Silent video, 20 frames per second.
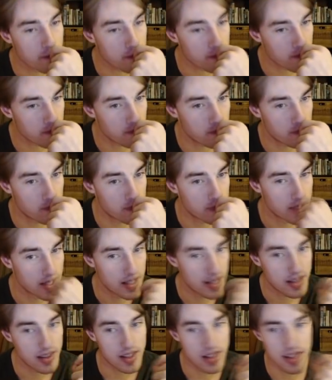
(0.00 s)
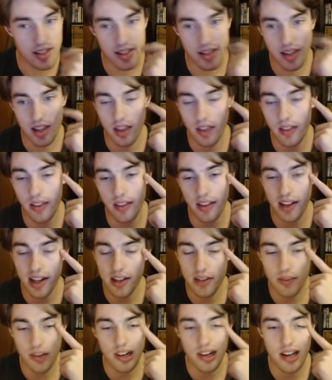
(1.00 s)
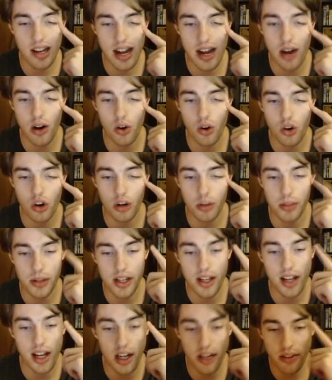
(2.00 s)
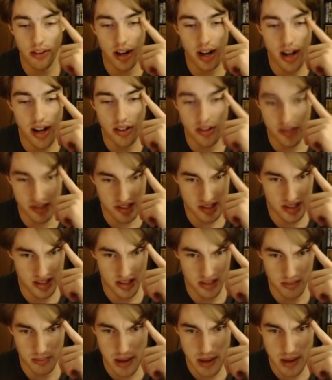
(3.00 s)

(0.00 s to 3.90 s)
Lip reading: The like very outcroppy kind of islands.